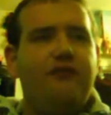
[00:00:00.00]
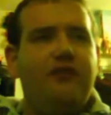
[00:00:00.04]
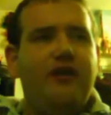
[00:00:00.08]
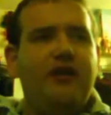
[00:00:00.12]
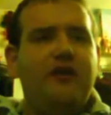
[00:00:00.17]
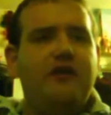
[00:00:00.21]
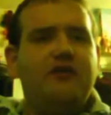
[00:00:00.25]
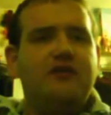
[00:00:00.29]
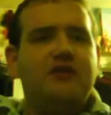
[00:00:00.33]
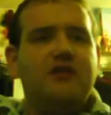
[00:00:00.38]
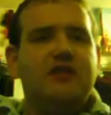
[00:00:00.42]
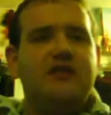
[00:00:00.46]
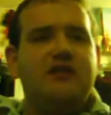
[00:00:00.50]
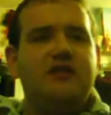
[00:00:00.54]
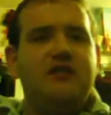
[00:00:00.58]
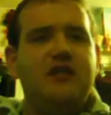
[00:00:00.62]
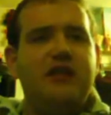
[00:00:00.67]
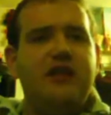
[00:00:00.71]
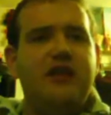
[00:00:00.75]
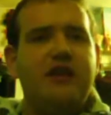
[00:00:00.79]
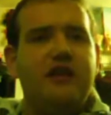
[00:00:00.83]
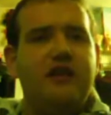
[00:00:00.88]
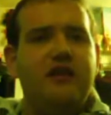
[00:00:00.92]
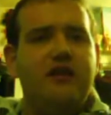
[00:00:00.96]
fail to
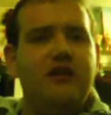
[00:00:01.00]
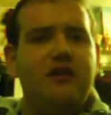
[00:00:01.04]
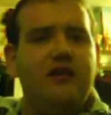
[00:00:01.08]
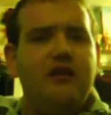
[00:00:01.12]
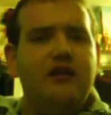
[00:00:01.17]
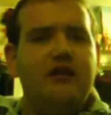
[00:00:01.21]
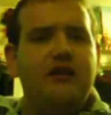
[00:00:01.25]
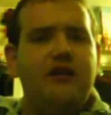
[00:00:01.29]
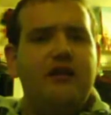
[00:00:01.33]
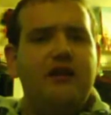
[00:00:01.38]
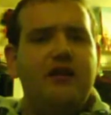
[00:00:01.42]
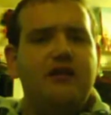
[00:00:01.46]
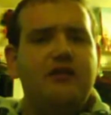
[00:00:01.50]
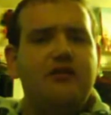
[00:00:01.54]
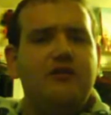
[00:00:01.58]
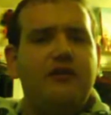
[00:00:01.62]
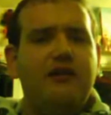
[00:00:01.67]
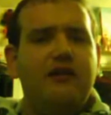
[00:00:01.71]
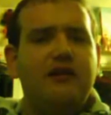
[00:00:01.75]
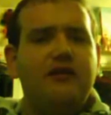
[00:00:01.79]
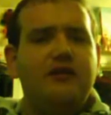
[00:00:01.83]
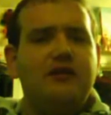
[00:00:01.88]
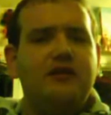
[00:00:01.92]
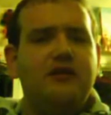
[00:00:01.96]
see.
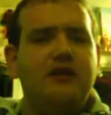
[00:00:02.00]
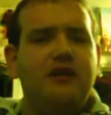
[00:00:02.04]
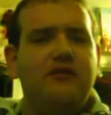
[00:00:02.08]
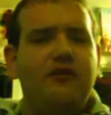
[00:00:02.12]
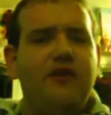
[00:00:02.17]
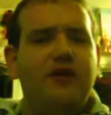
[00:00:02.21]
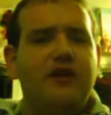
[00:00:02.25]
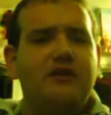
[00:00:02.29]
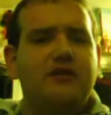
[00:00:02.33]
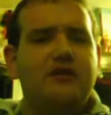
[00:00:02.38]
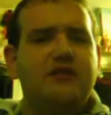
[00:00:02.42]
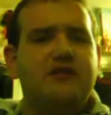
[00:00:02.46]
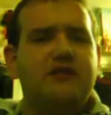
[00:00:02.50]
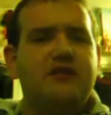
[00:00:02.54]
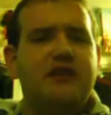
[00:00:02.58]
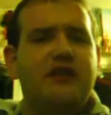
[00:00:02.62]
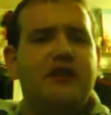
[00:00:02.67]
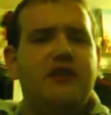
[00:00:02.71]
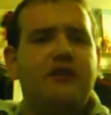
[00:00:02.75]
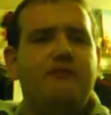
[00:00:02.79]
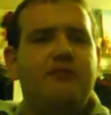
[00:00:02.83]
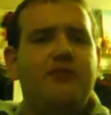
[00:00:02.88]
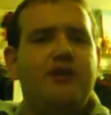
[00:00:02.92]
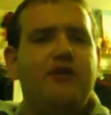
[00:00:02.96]
And fail to
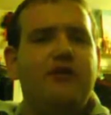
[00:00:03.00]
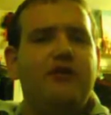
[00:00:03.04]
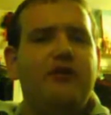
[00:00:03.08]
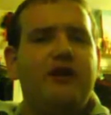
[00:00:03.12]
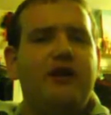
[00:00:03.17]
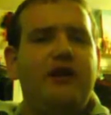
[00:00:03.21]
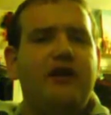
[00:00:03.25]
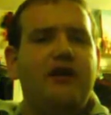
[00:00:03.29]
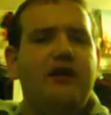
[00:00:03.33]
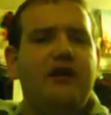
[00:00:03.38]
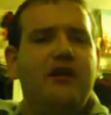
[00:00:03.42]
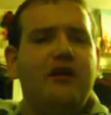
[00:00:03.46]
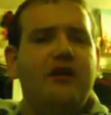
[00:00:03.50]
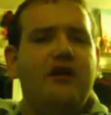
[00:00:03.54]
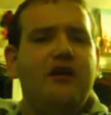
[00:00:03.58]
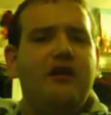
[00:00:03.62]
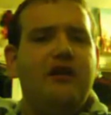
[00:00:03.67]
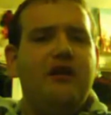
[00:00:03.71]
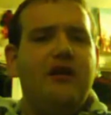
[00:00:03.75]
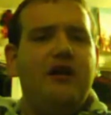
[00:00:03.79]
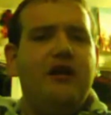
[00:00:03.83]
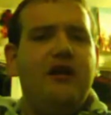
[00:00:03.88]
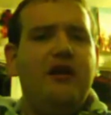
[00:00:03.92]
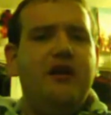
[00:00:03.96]
see the beauty
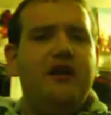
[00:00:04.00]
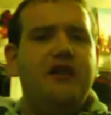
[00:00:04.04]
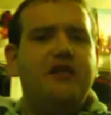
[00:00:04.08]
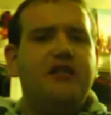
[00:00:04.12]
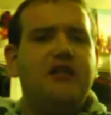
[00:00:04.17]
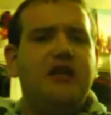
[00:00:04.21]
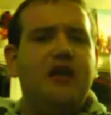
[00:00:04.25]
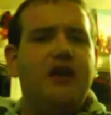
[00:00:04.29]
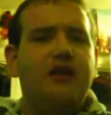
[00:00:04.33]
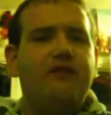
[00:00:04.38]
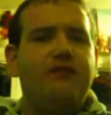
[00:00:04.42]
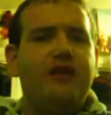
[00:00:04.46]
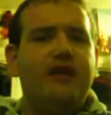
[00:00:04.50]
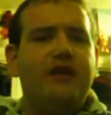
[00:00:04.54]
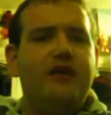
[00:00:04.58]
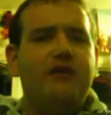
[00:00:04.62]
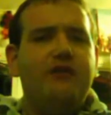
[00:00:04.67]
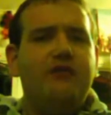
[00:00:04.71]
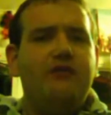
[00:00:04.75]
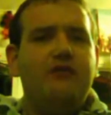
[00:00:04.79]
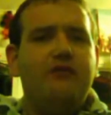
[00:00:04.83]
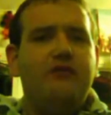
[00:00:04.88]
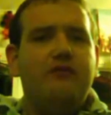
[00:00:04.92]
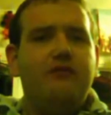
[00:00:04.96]
in each and
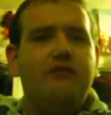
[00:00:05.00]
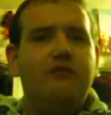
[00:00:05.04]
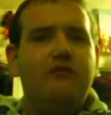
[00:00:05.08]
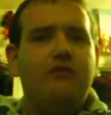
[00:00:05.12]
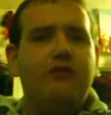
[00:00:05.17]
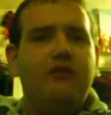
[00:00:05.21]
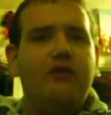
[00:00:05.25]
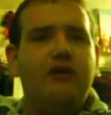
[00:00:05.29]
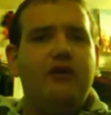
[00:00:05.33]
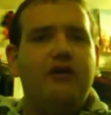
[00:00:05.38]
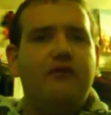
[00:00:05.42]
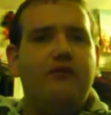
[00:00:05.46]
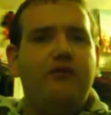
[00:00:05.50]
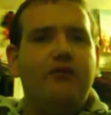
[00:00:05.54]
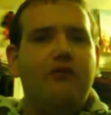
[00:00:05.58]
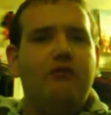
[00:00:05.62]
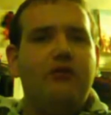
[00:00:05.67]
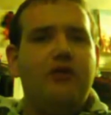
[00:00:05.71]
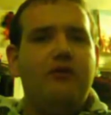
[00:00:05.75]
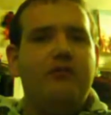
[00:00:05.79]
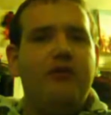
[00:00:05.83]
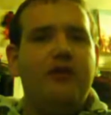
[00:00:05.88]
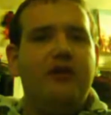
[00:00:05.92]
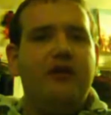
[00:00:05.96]
every
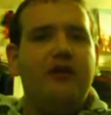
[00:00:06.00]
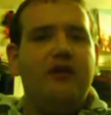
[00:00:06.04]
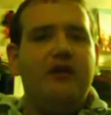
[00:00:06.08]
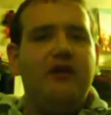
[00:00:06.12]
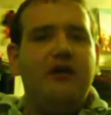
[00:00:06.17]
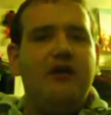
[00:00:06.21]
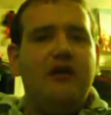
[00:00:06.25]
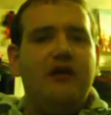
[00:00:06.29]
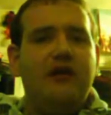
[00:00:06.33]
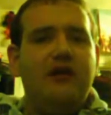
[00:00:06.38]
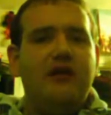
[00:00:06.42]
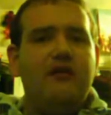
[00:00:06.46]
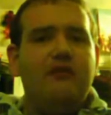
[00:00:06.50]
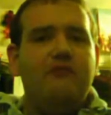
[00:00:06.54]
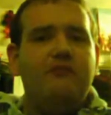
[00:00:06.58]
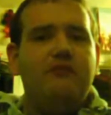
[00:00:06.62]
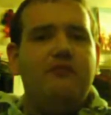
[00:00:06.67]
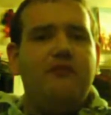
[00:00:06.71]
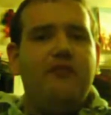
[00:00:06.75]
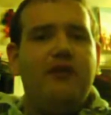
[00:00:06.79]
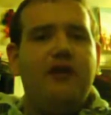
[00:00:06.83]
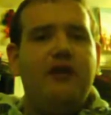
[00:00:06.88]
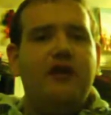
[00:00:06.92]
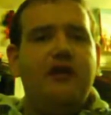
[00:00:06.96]
wonderful woman.
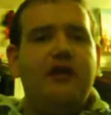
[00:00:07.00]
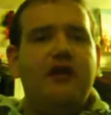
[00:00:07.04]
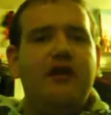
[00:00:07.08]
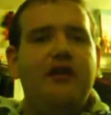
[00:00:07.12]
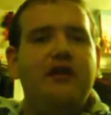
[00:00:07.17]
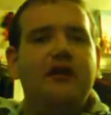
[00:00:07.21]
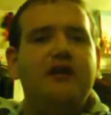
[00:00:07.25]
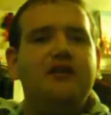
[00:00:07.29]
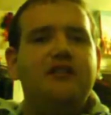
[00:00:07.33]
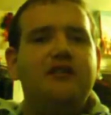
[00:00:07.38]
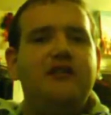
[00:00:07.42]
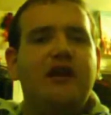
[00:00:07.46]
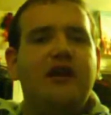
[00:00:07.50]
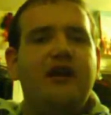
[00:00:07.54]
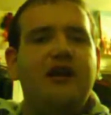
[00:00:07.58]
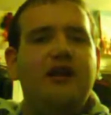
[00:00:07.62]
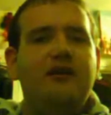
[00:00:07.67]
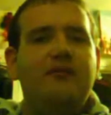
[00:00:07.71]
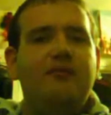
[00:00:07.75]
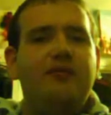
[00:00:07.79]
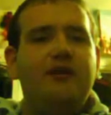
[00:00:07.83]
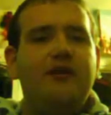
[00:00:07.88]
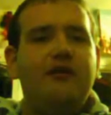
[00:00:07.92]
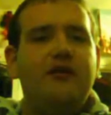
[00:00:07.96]
But
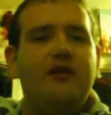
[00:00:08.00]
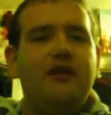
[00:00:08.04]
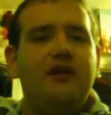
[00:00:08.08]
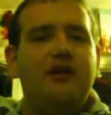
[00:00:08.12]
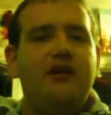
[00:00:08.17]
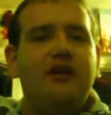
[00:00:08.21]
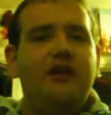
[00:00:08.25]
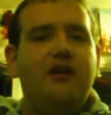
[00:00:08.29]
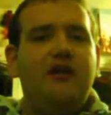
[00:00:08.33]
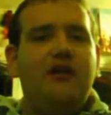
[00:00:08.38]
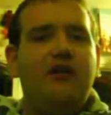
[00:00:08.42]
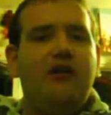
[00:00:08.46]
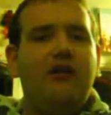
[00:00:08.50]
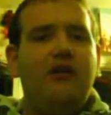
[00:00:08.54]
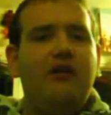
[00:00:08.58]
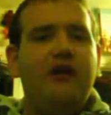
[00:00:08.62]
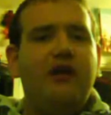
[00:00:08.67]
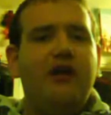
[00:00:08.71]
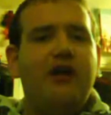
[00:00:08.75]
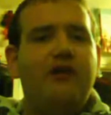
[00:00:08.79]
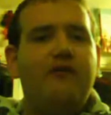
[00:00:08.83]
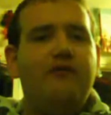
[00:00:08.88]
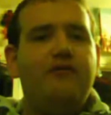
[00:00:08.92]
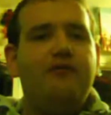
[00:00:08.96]
inside the beauty, they
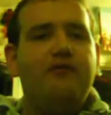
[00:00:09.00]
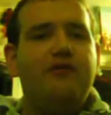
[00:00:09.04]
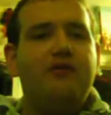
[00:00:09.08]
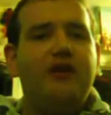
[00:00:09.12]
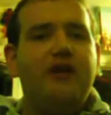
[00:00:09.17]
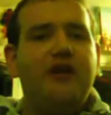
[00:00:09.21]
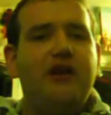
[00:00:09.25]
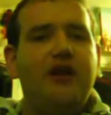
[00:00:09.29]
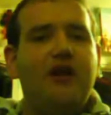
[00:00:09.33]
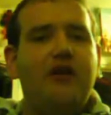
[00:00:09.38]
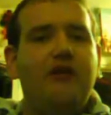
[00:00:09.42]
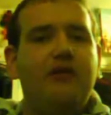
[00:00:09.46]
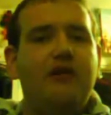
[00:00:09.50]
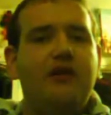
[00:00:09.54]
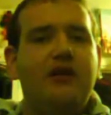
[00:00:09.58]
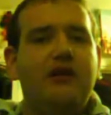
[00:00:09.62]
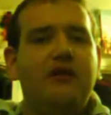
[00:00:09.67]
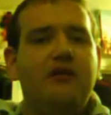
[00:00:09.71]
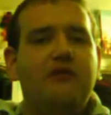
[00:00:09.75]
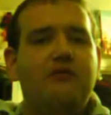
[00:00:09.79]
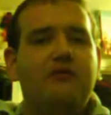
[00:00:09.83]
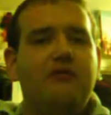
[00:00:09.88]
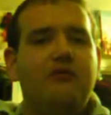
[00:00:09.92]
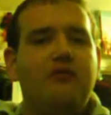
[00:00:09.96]
all have
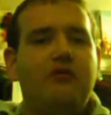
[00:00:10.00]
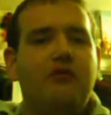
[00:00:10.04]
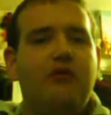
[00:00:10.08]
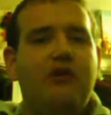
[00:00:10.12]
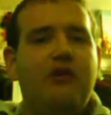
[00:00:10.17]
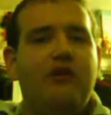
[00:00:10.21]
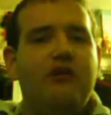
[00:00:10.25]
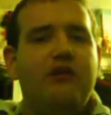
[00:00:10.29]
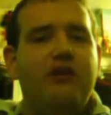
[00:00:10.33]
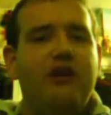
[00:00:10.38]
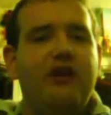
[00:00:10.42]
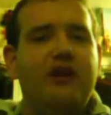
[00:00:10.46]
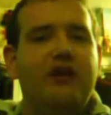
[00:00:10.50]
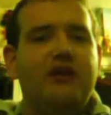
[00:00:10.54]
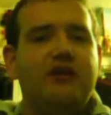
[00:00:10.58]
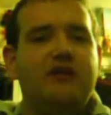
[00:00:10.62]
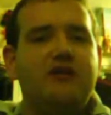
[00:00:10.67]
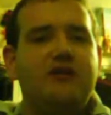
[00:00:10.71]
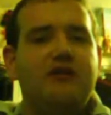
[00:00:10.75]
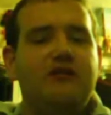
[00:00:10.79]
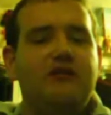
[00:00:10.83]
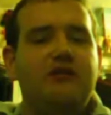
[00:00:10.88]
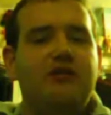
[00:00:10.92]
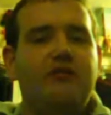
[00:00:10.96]
caring
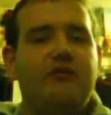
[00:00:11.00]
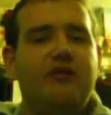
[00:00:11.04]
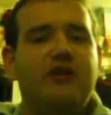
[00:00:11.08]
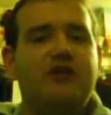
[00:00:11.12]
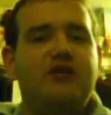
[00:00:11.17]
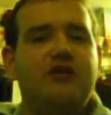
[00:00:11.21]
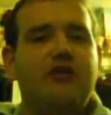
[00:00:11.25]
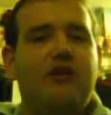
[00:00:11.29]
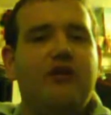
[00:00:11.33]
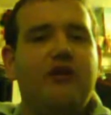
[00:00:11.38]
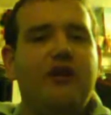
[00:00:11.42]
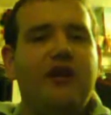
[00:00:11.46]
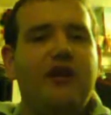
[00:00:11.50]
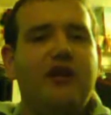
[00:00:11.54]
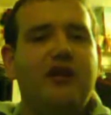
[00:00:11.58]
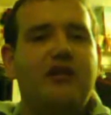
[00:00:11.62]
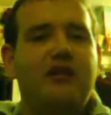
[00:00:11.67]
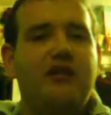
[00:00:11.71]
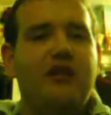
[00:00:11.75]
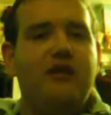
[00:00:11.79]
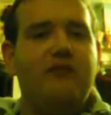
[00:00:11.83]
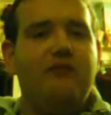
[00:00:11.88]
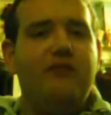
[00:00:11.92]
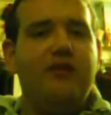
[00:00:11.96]
qualities, the majority
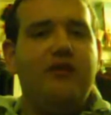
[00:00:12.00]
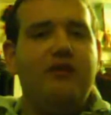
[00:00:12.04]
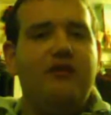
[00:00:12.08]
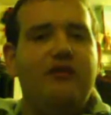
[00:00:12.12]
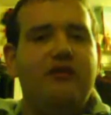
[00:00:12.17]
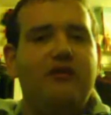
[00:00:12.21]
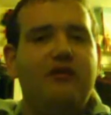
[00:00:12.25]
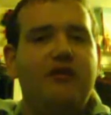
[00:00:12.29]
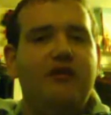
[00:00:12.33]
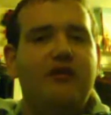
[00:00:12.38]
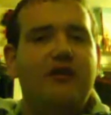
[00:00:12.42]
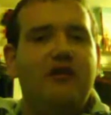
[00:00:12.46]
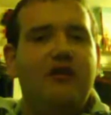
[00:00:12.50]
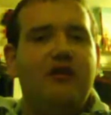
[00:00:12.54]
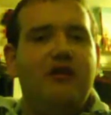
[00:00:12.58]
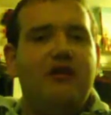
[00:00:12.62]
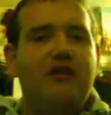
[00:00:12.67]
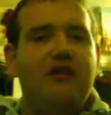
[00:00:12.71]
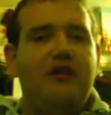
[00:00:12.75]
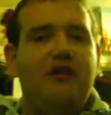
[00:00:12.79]
of them. Oh.